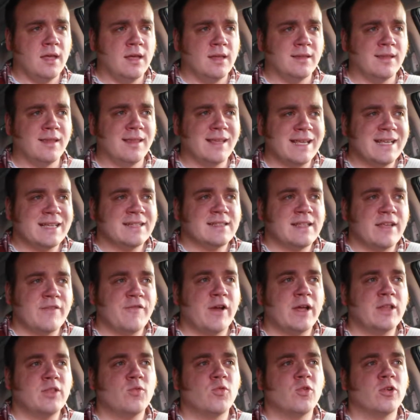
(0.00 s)
The thing is, they
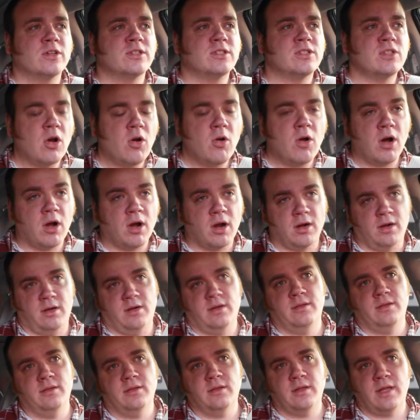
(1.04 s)
find the work so
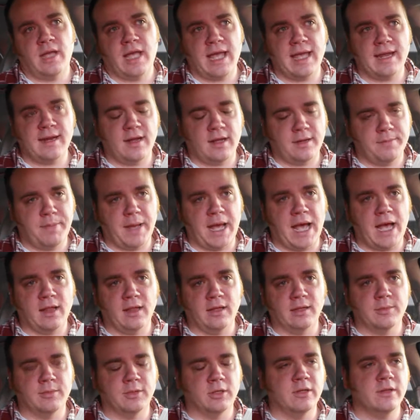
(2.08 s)
hard and
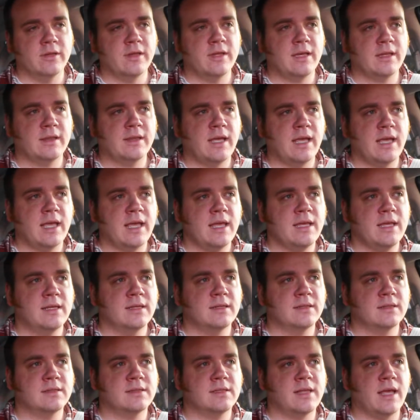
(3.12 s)
unpalatable that
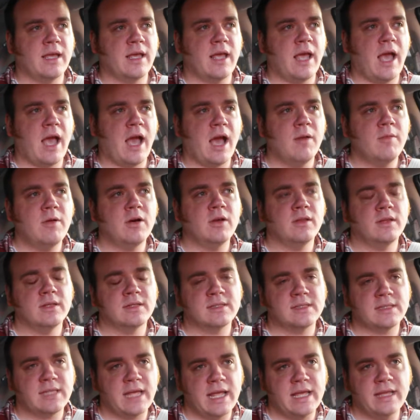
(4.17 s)
they say, how about
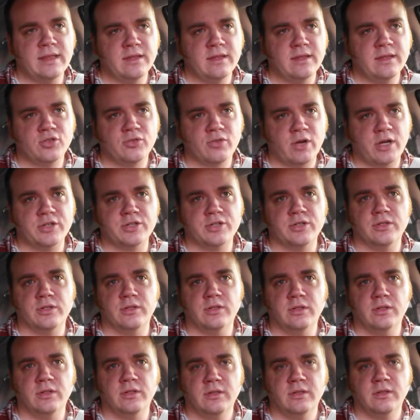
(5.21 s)
let's take the
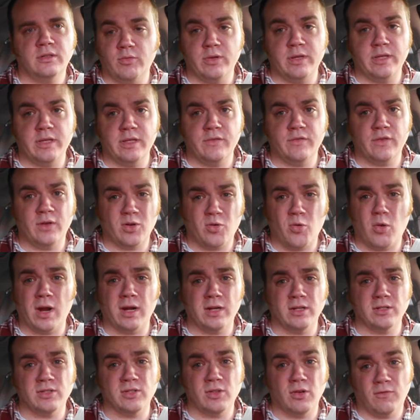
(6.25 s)
treasure that we've
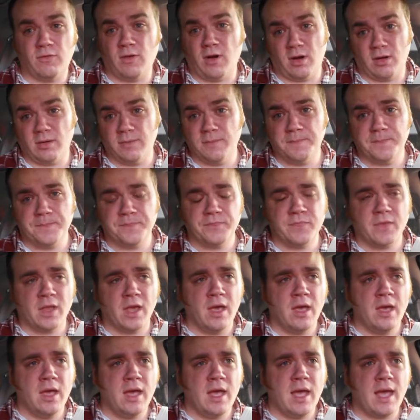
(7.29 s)
acquired so far
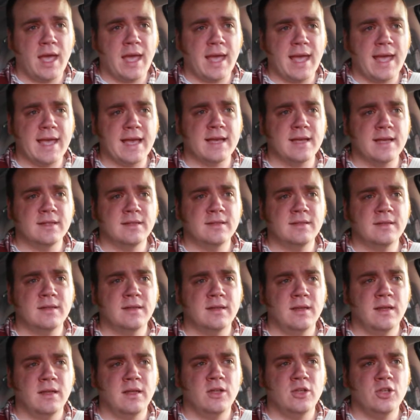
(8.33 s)
and
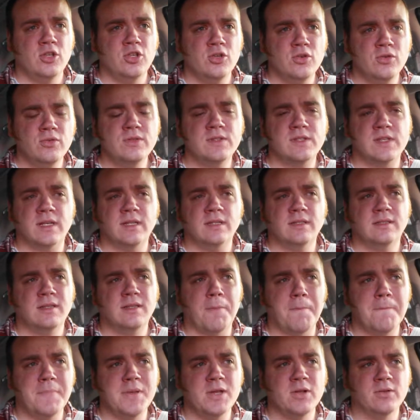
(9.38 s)
use it to
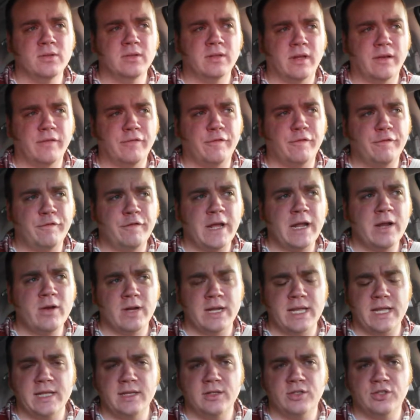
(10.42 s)
build a
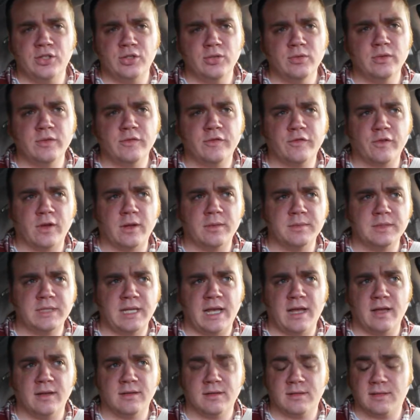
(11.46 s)
ferry to and from
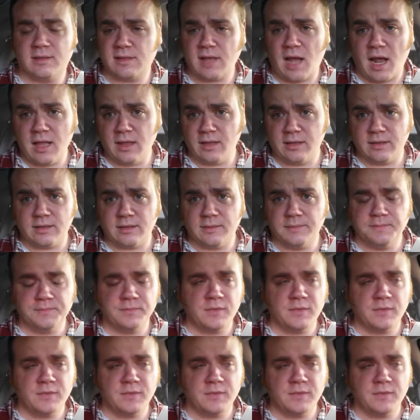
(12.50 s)
town to this island.